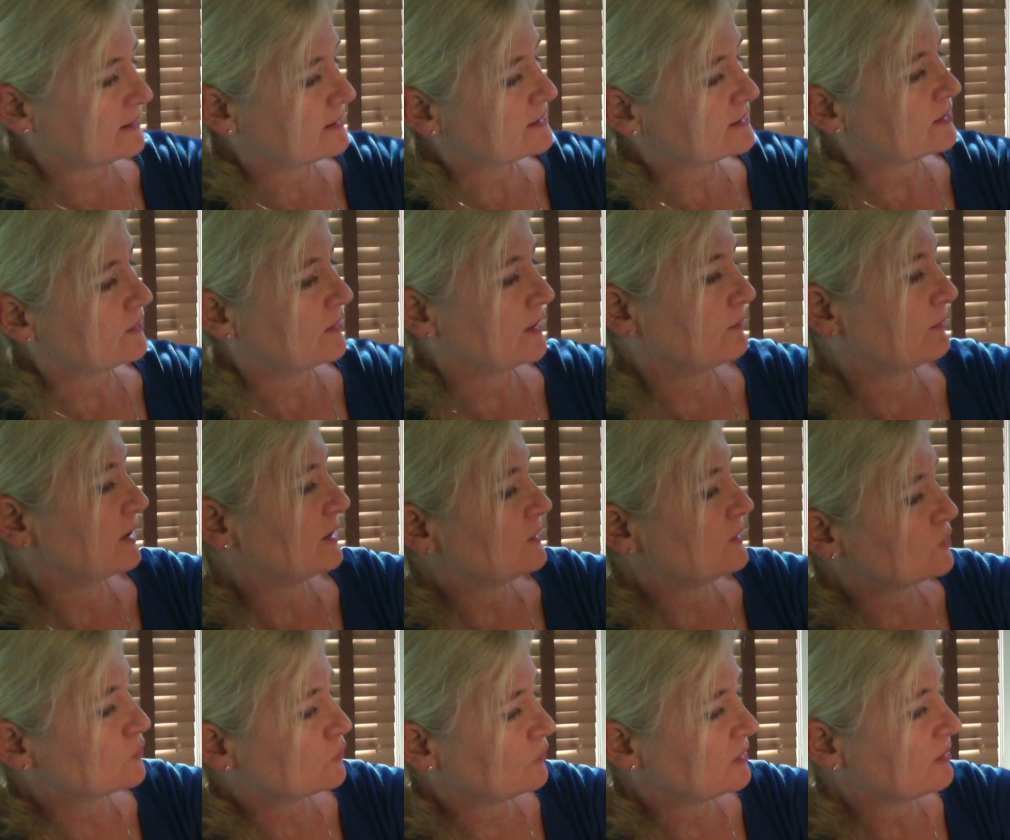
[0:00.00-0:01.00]
So I'm going to
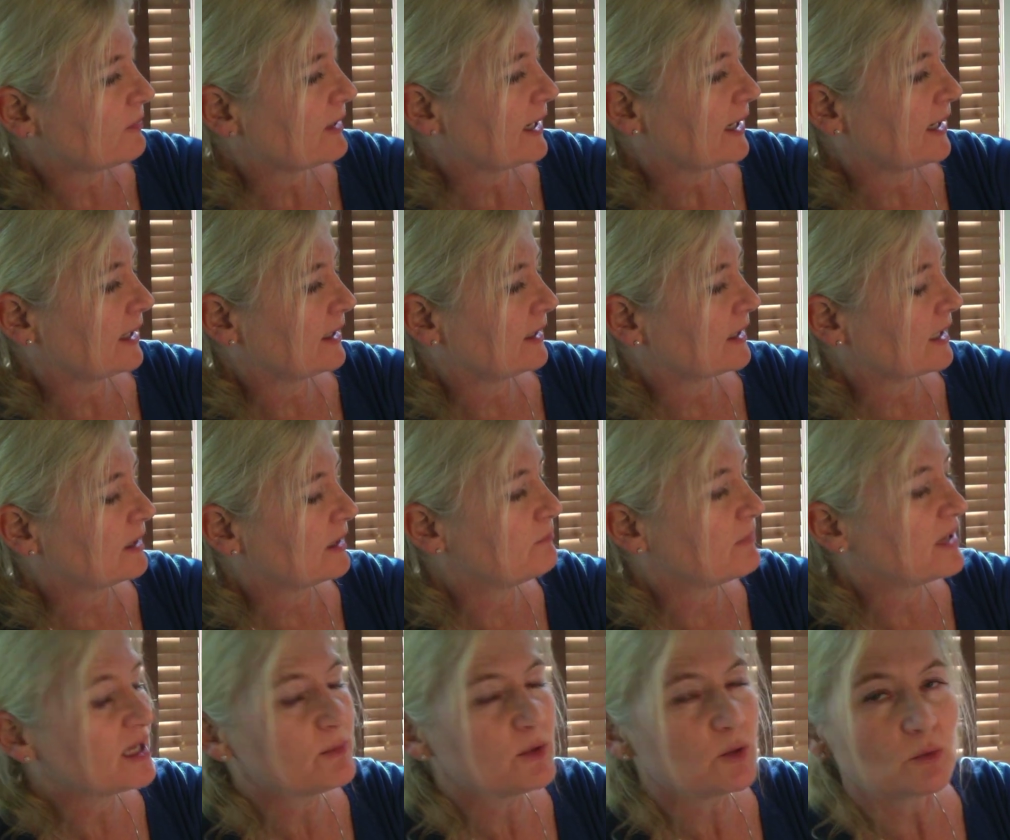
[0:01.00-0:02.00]
draw the bag, and
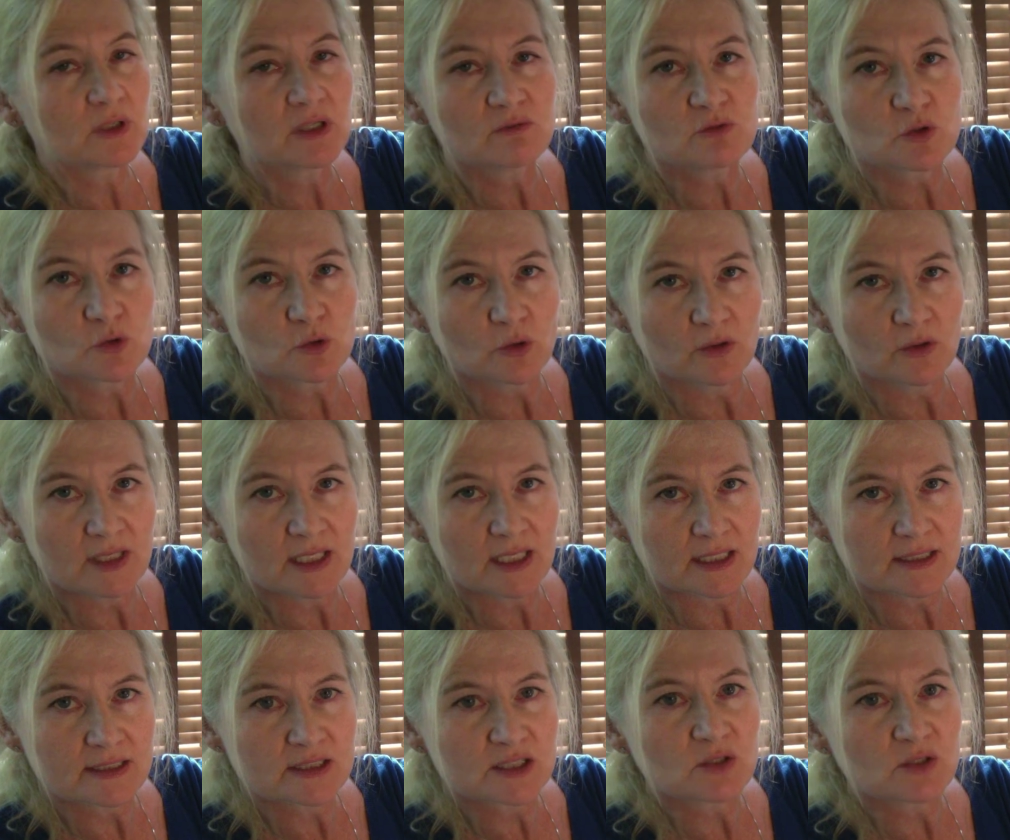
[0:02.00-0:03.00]
maybe when I've drawn
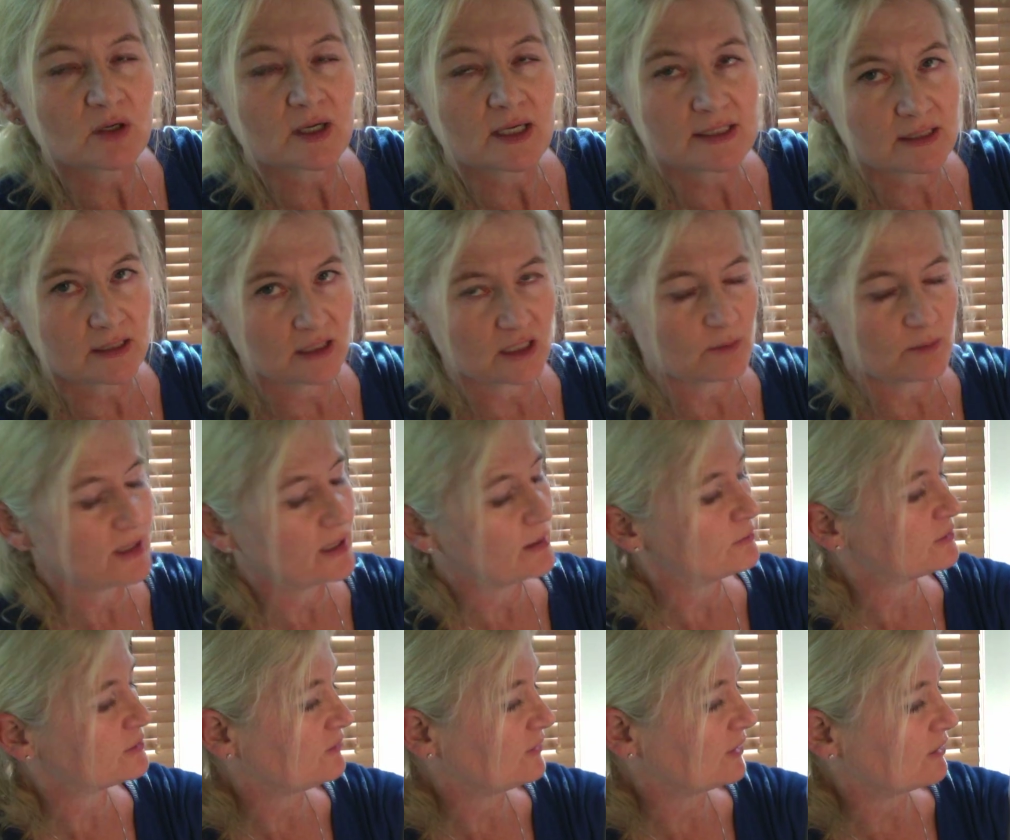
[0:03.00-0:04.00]
this, you guys are going to be able
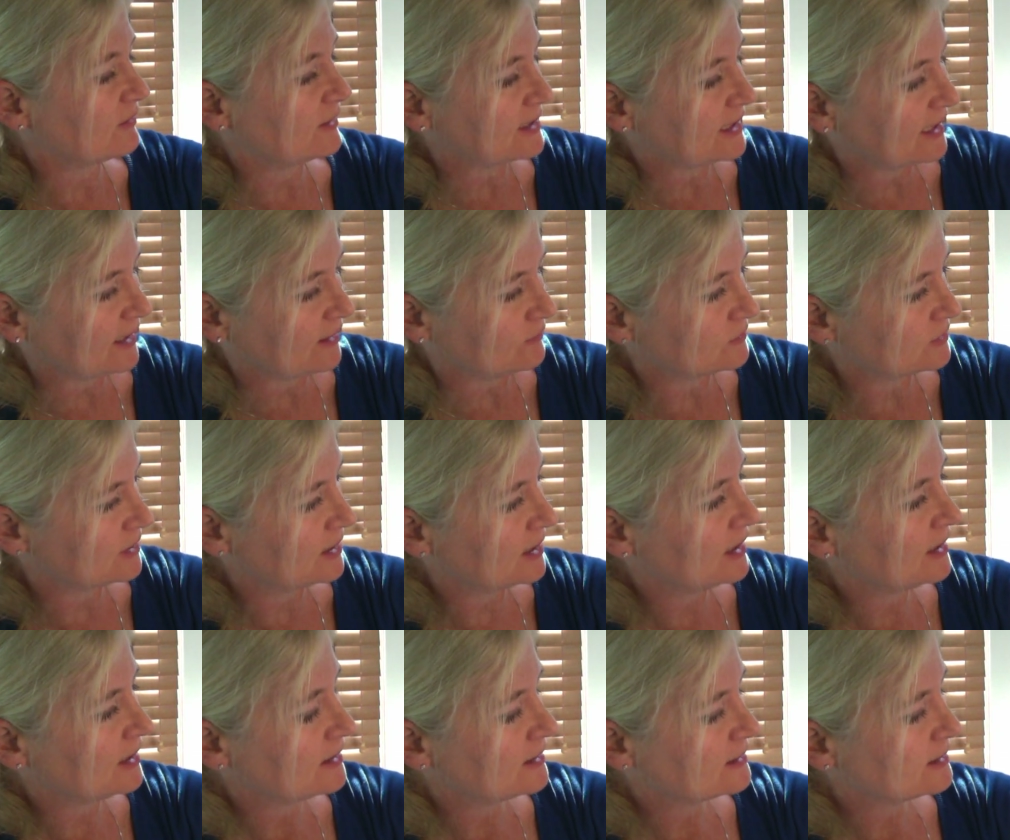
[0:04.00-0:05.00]
to figure it out.
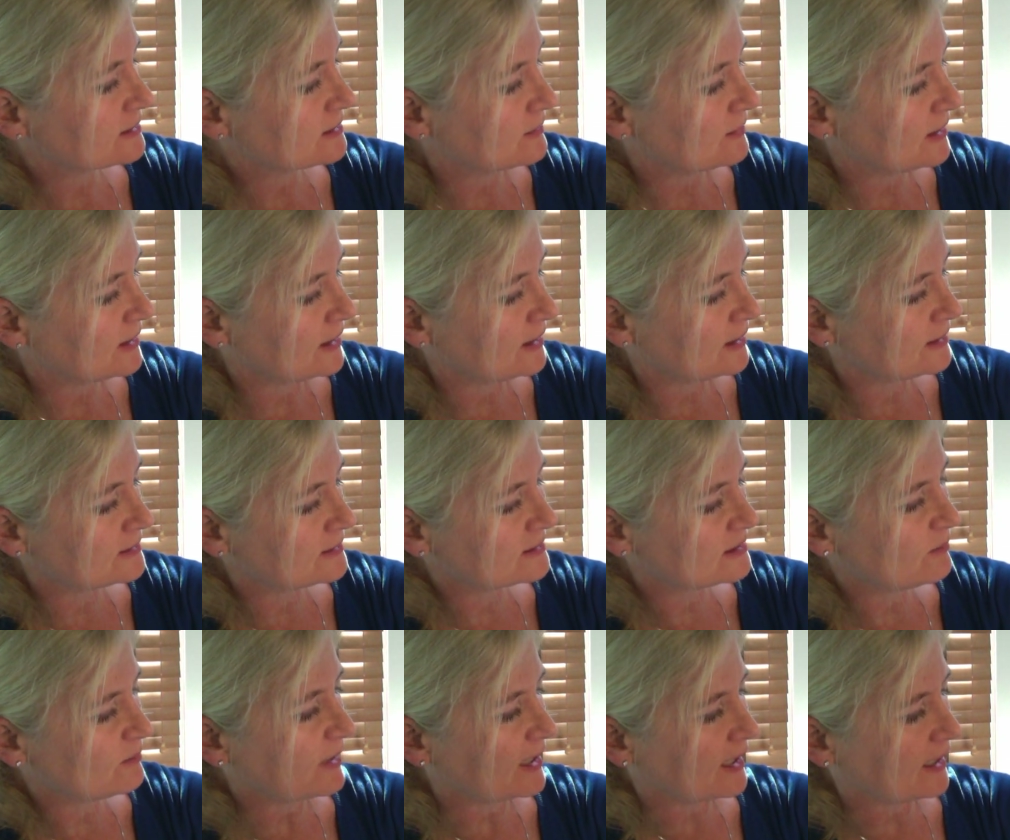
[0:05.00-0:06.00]
So here's
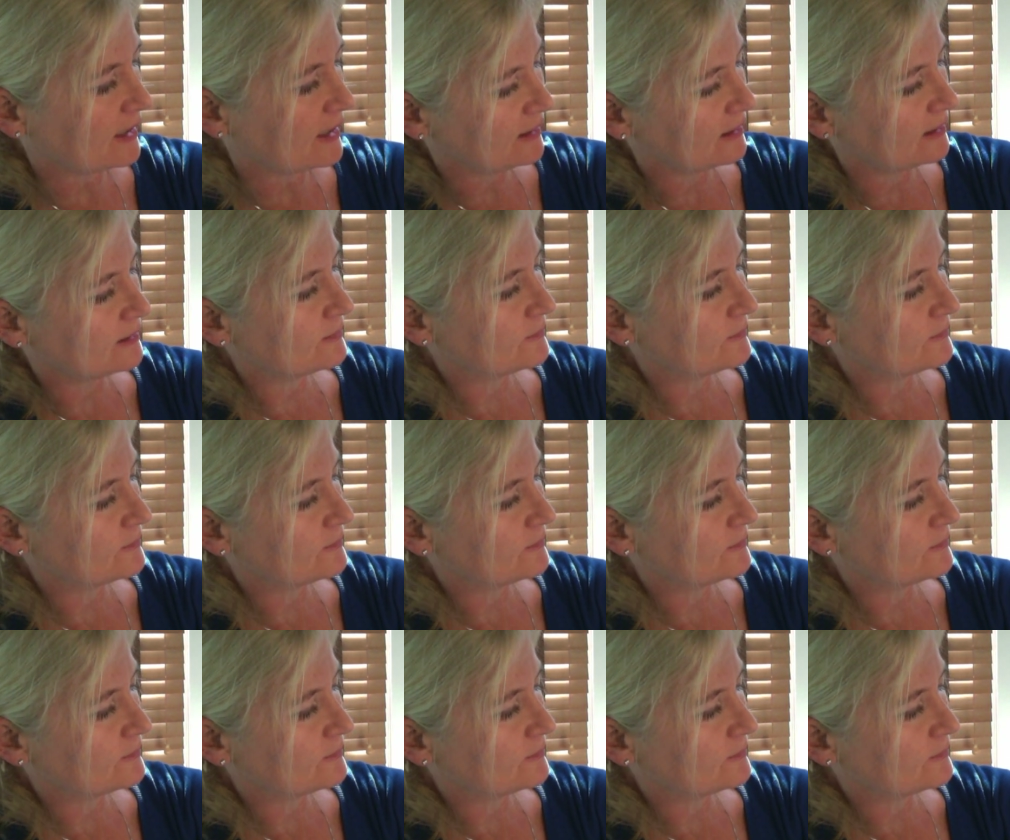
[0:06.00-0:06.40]
the bag.